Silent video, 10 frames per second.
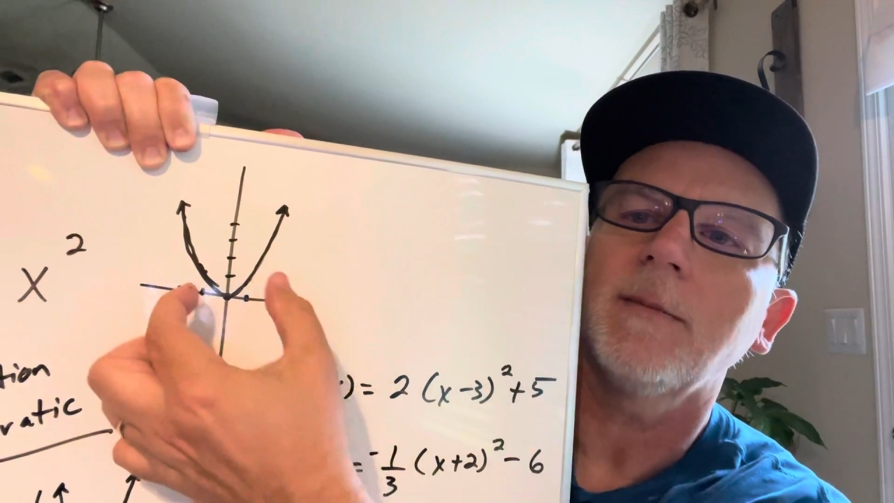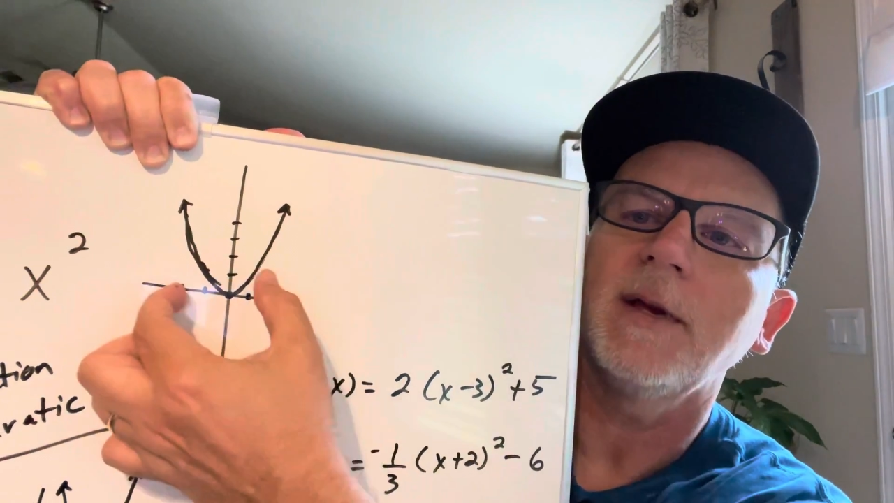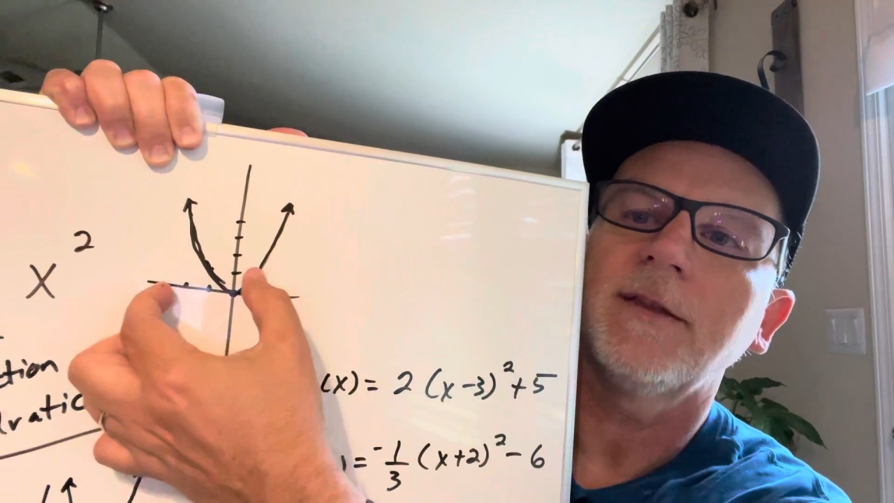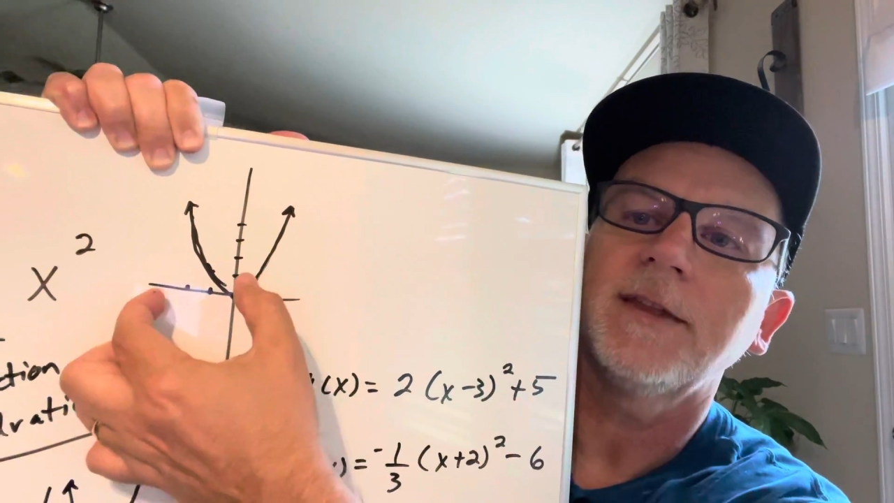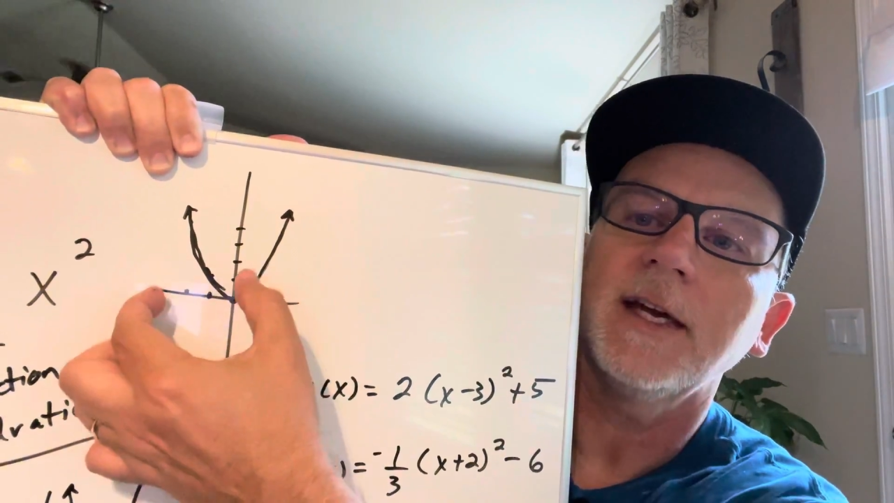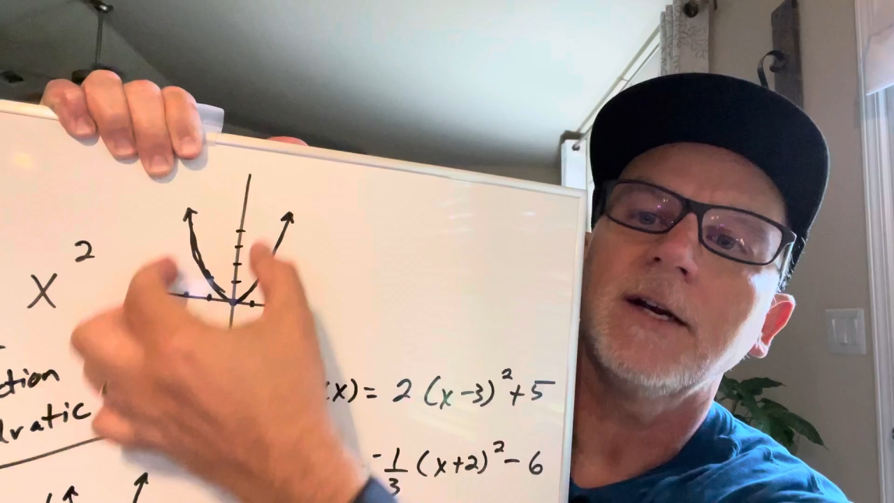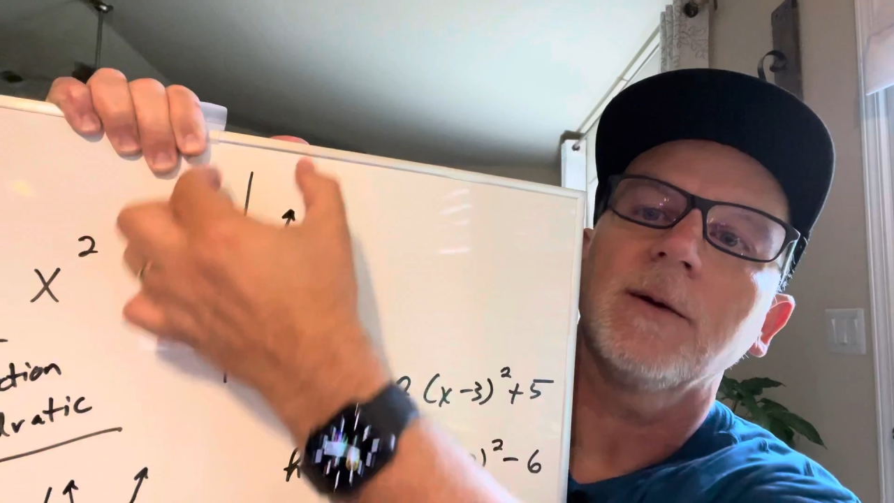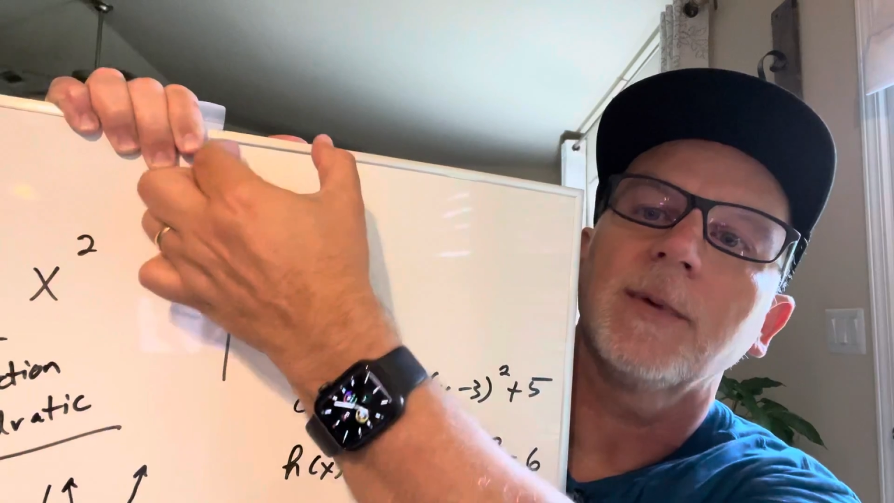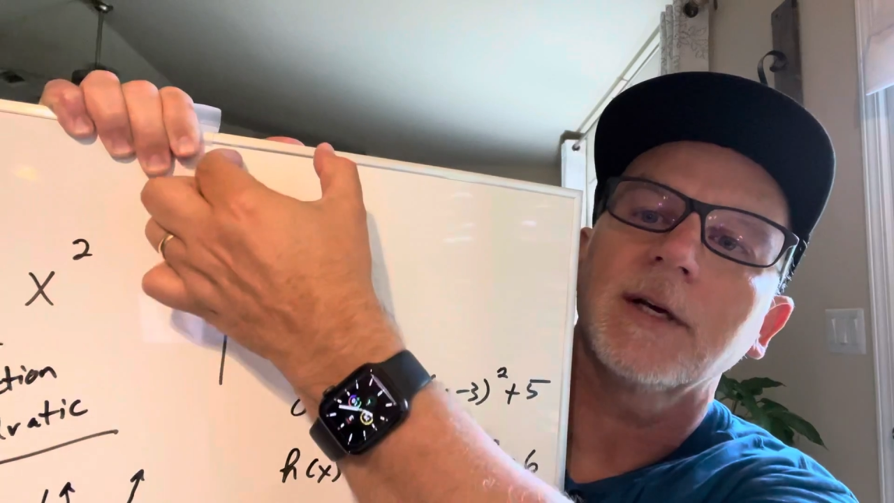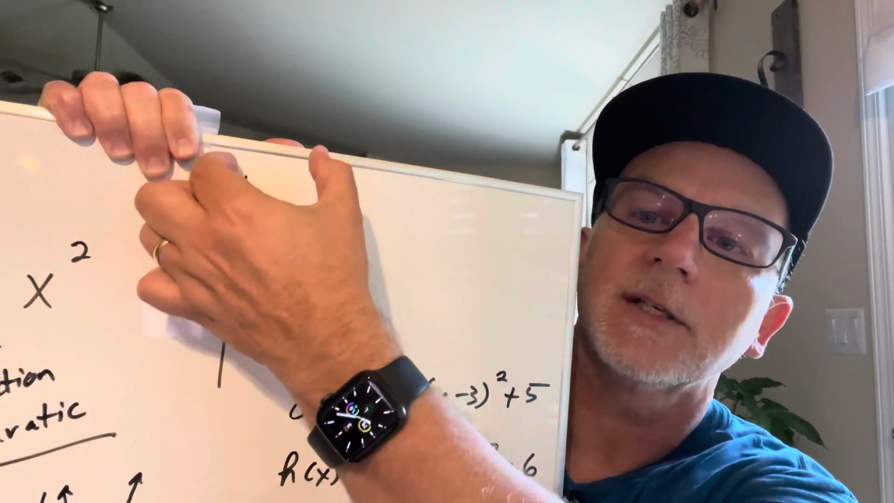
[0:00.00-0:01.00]
be thinner
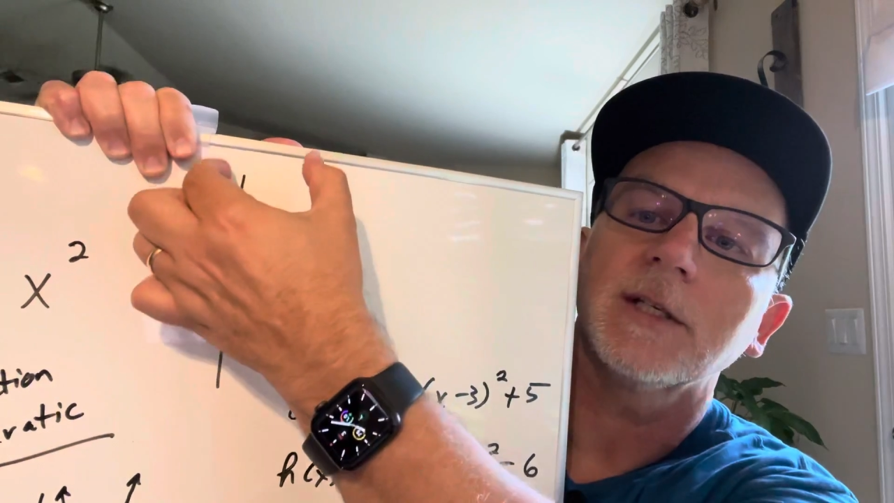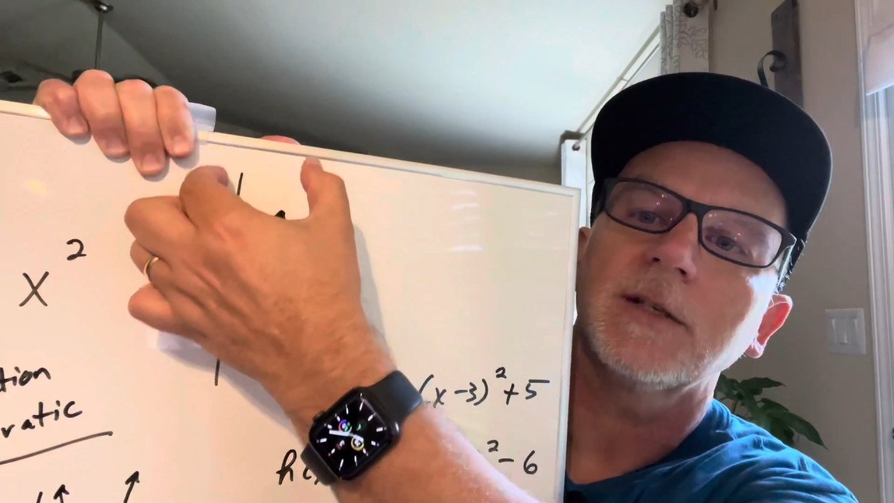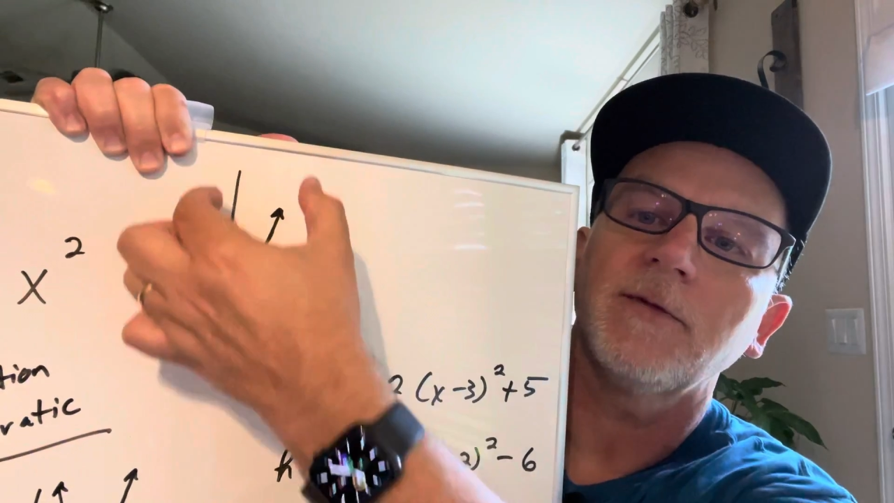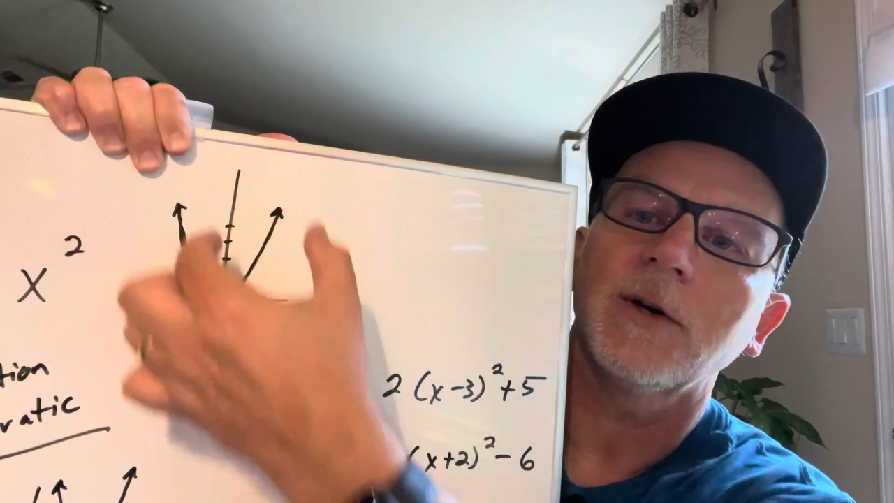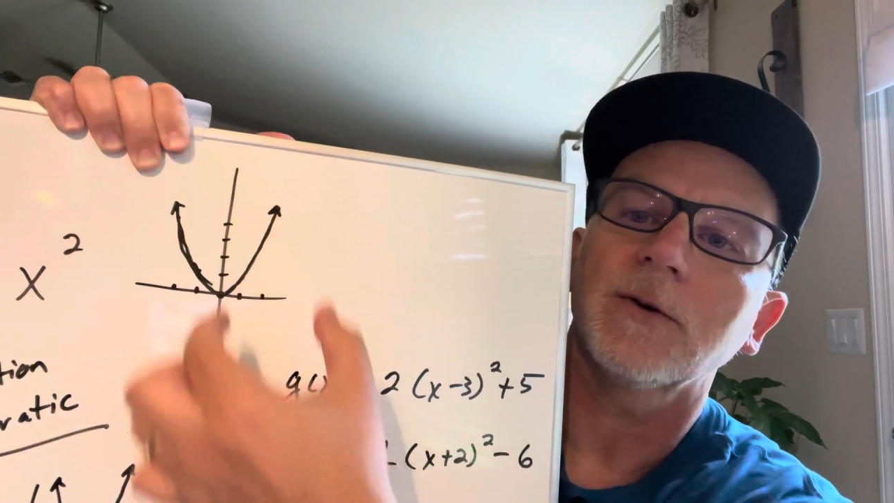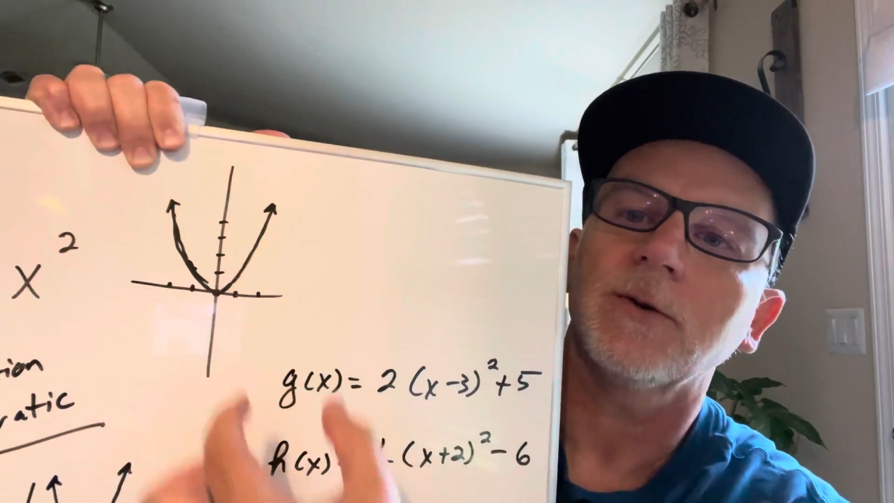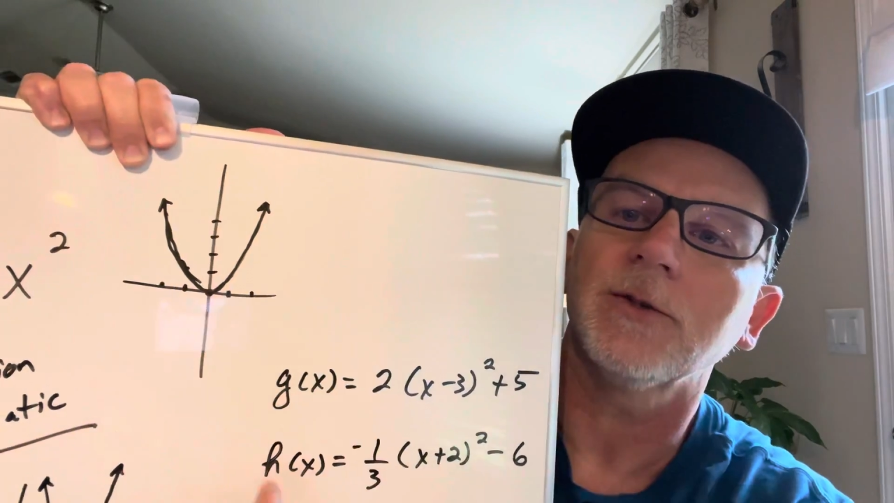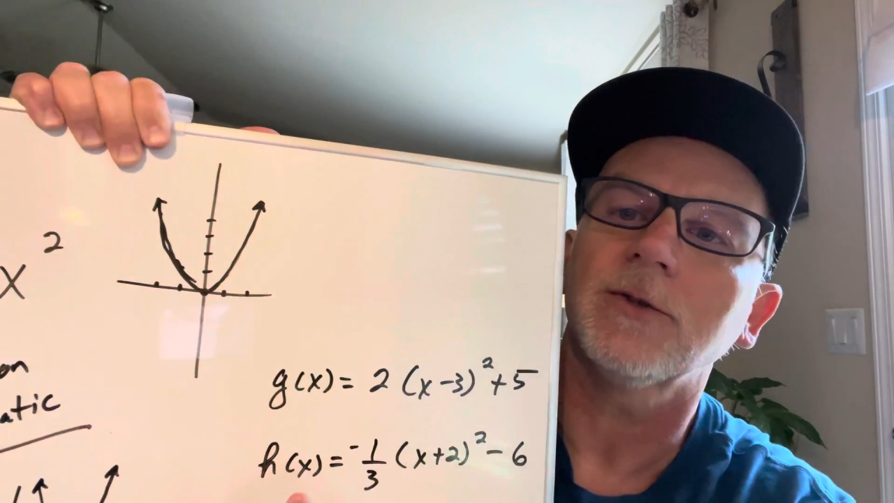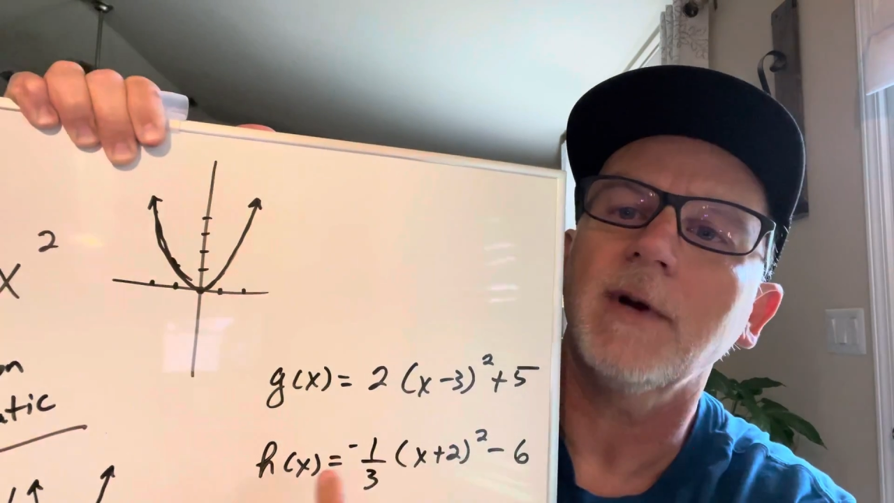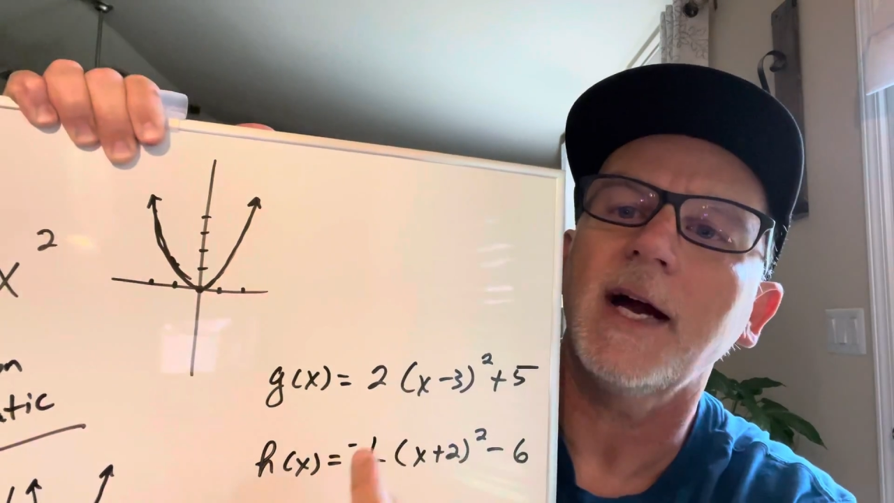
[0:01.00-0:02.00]
because it's a vertical
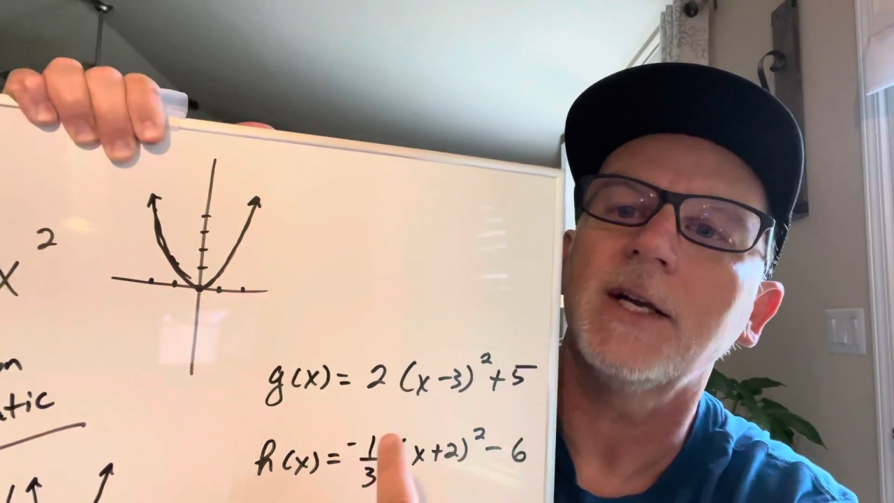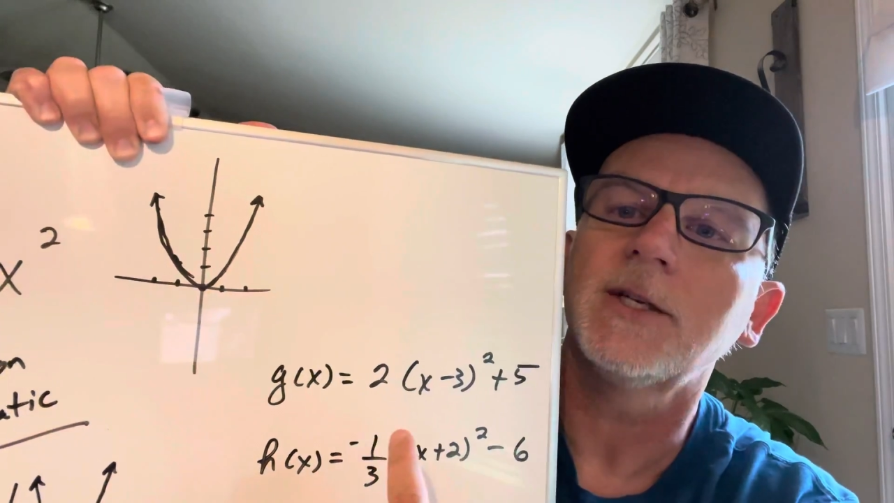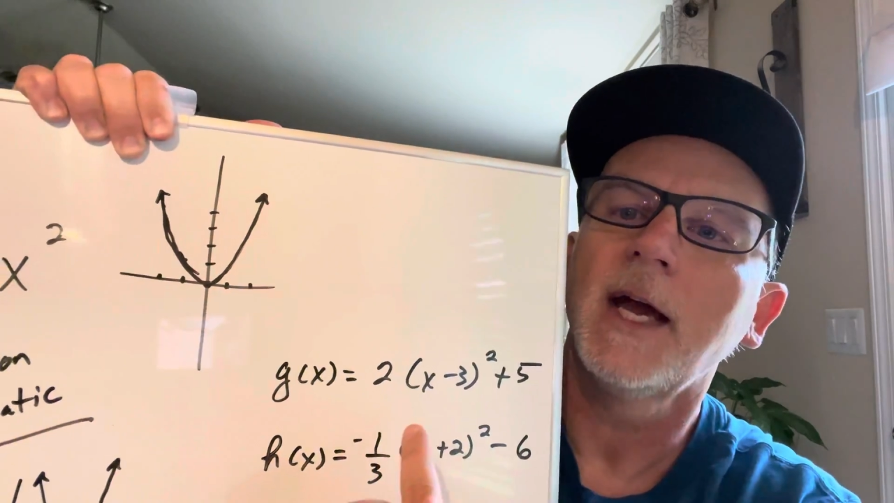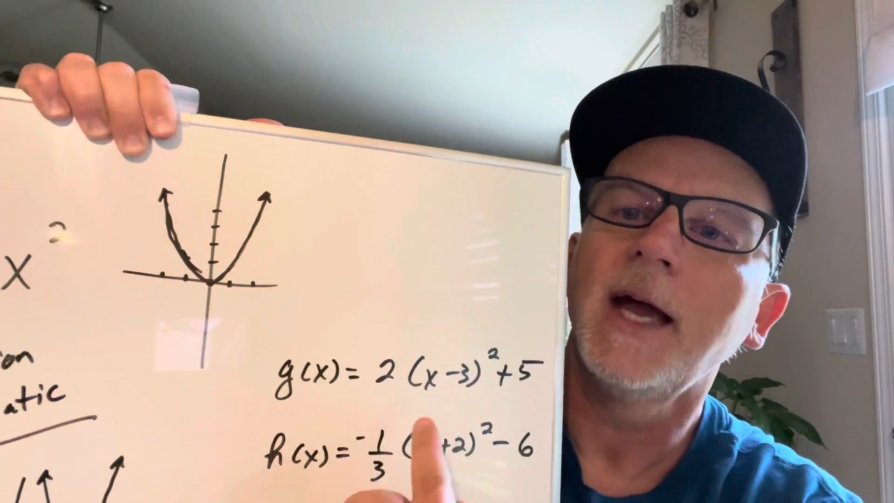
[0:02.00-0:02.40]
stretch.